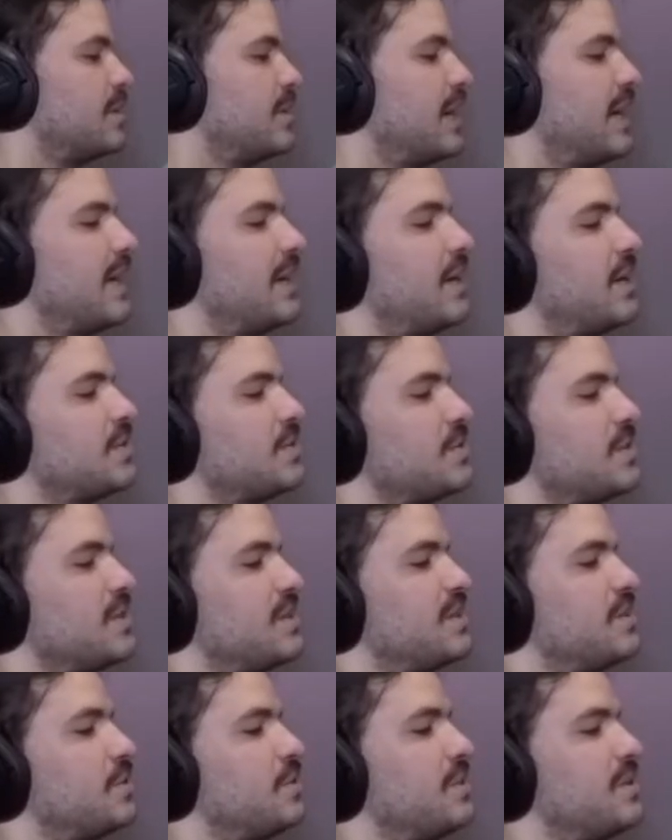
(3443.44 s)
also
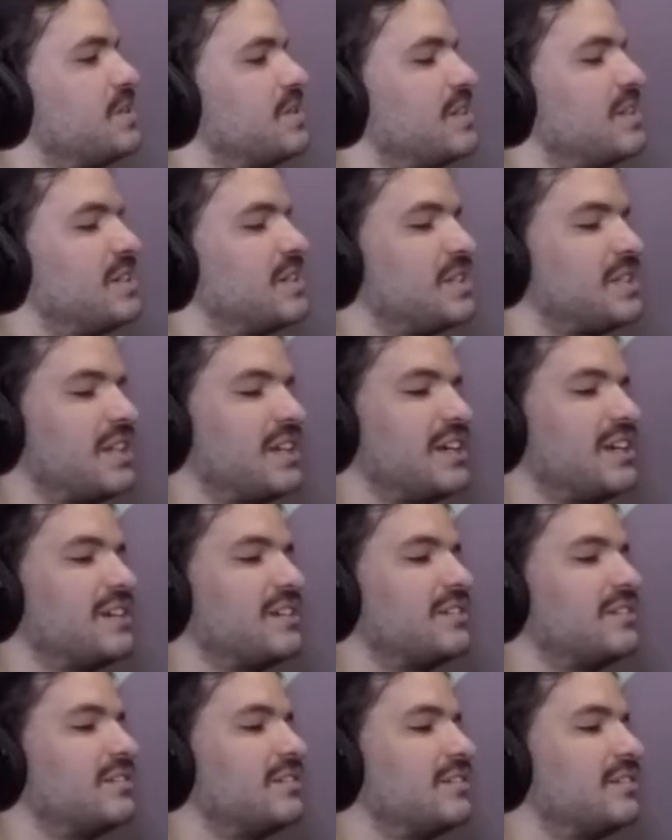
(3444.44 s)
is too easy to just like
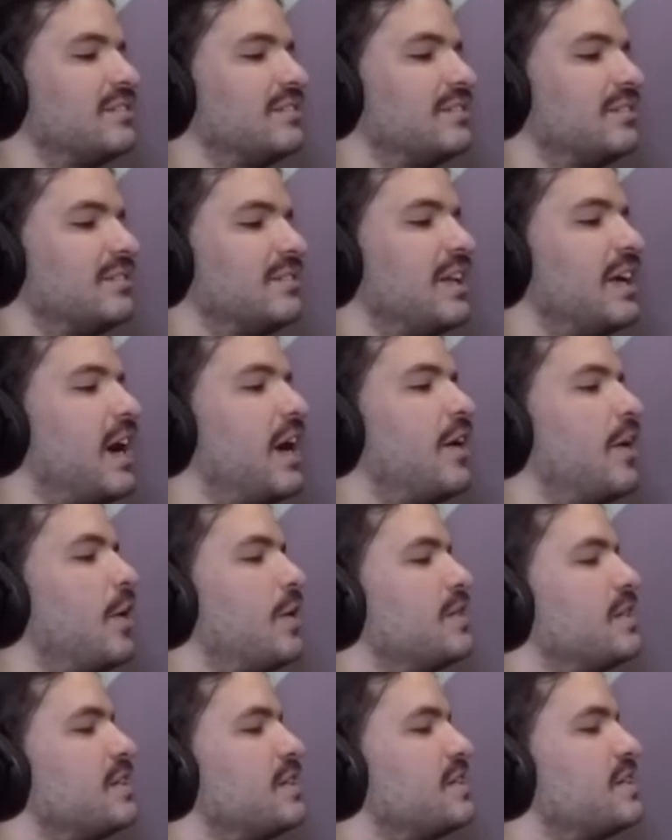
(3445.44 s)
I don't know,
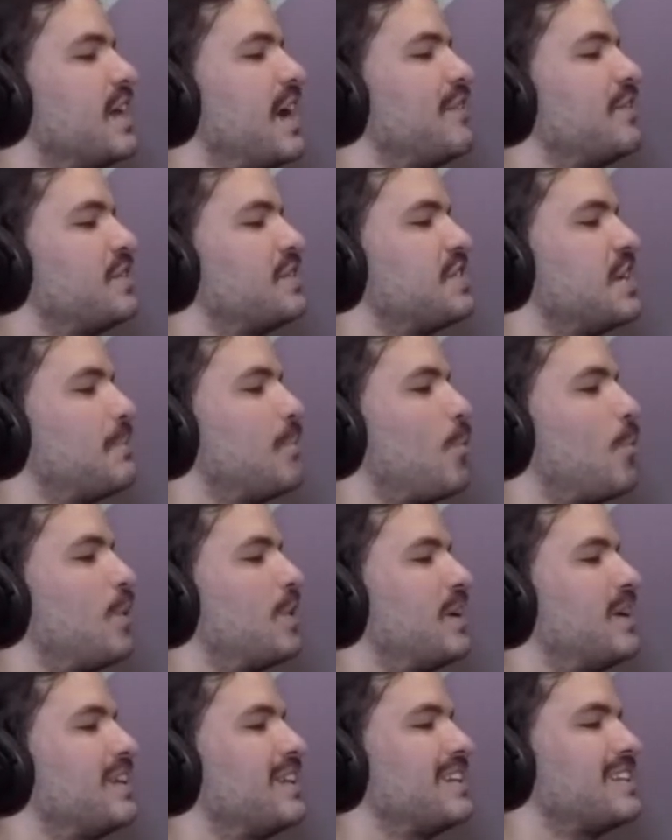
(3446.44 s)
it doesn't have the same
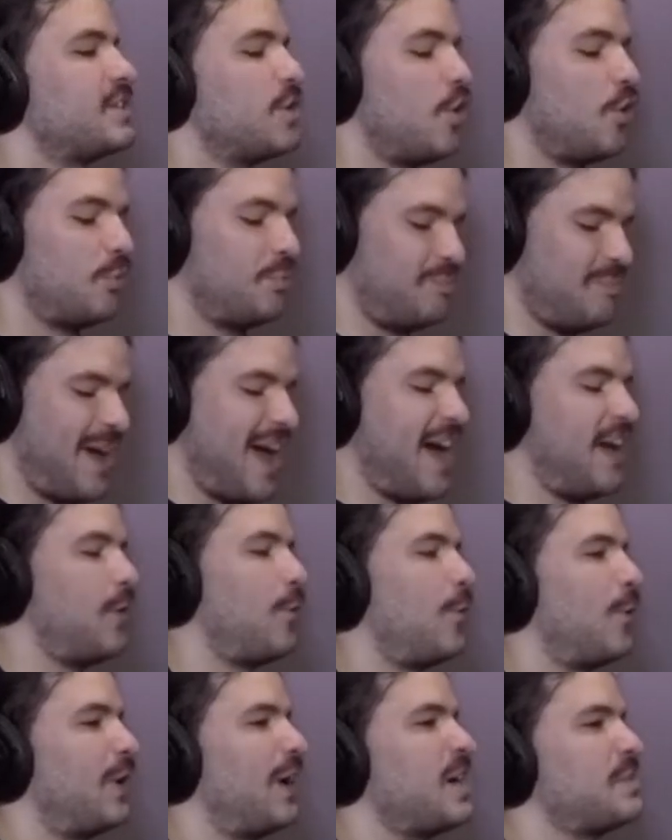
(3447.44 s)
like it's all mad
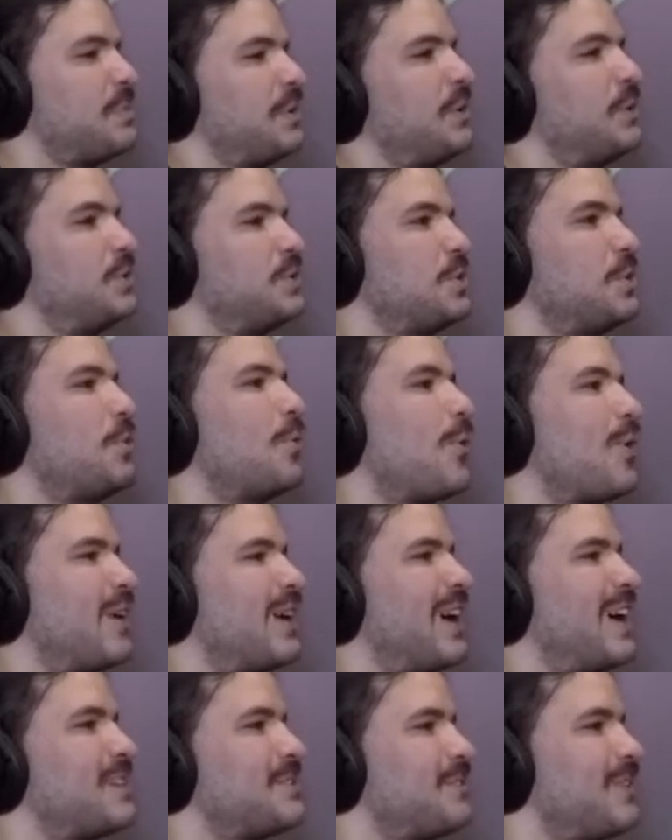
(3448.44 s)
organized, but a little too
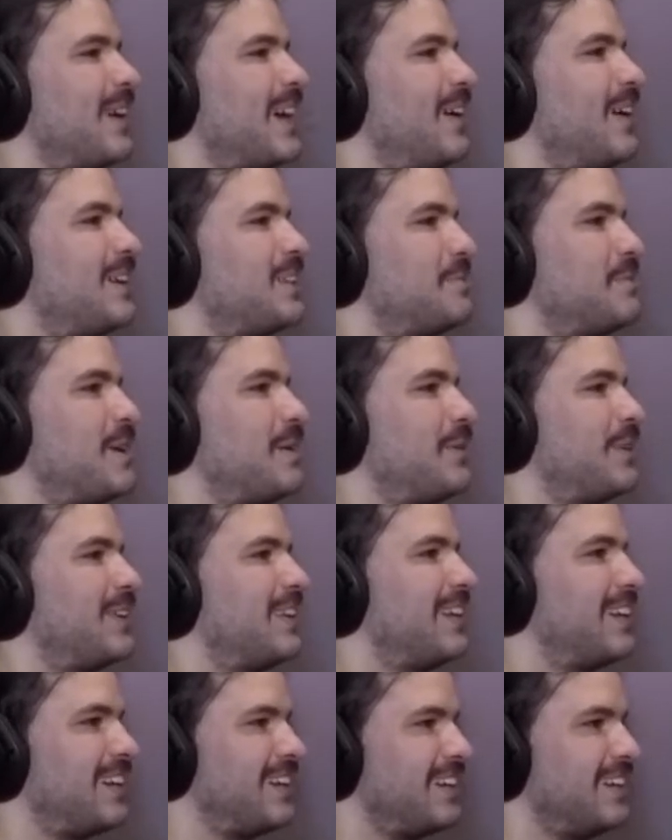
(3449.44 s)
organized for me. Like I like to be able to
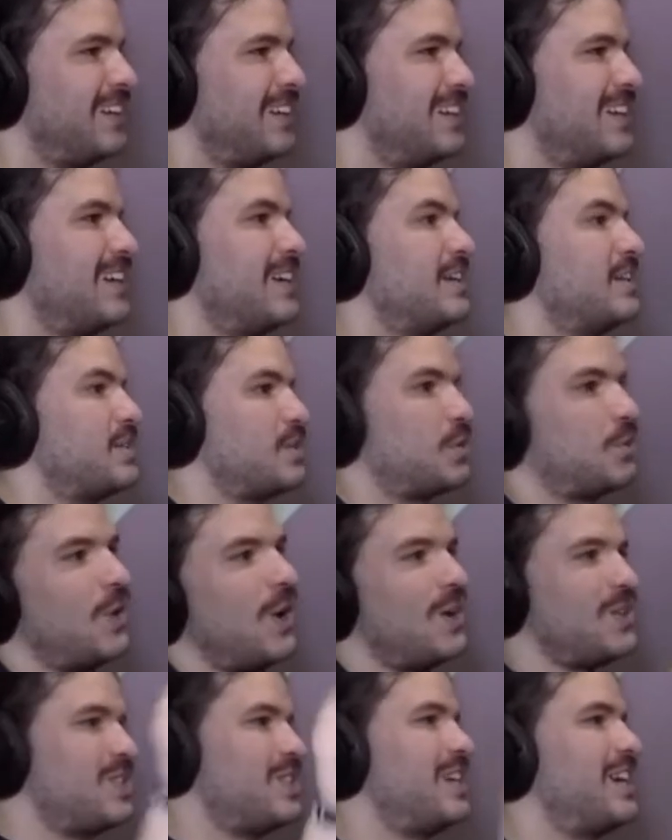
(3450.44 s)
like just
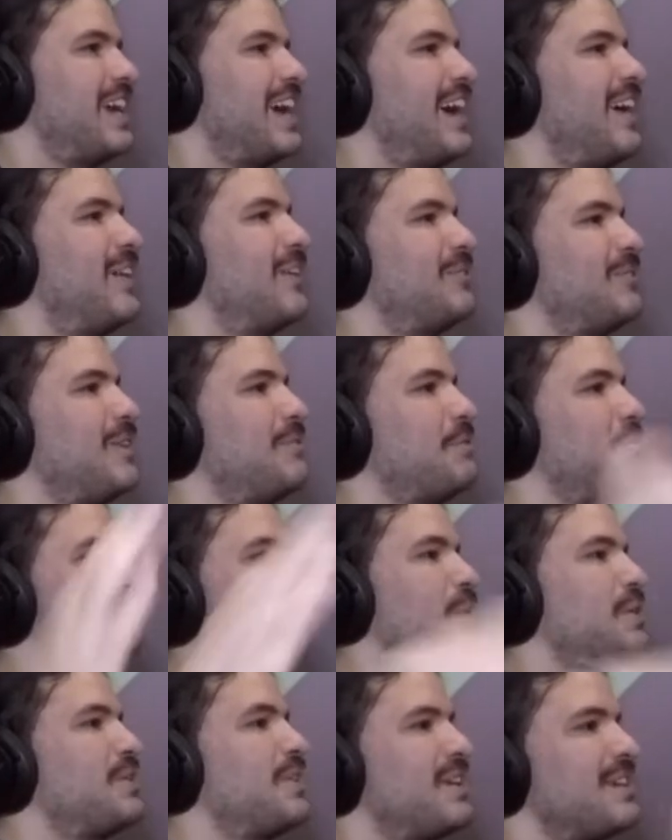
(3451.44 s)
cross shit out, maybe
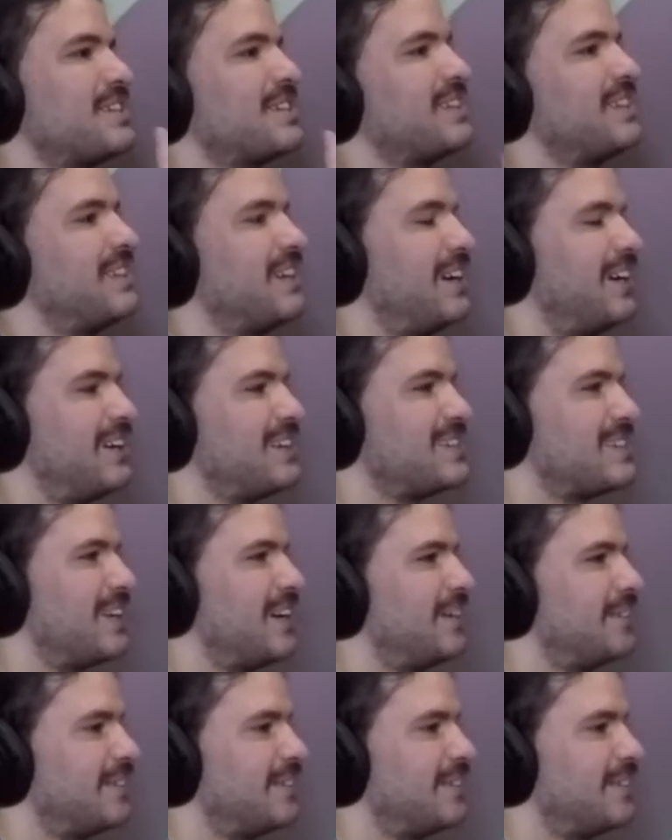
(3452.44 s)
put things in there and stuff.